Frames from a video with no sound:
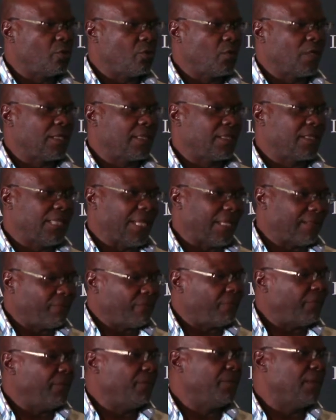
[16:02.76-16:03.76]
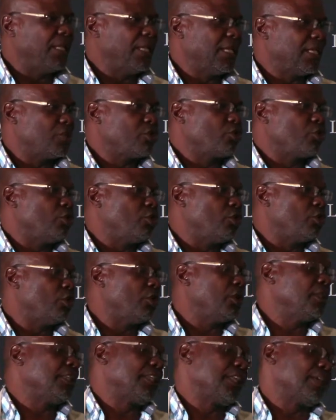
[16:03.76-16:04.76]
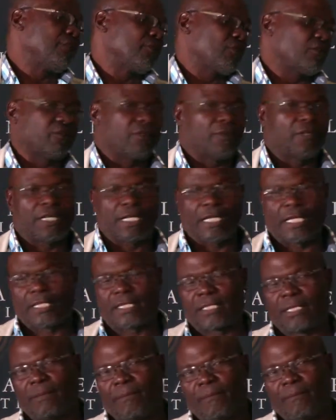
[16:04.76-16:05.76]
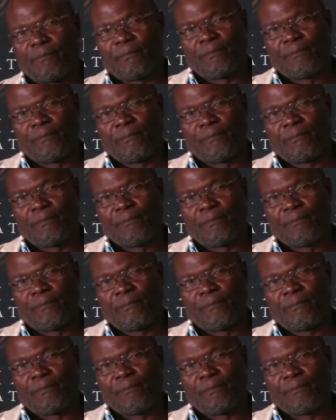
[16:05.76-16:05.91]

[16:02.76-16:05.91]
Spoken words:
what that family has to do in terms of our custom.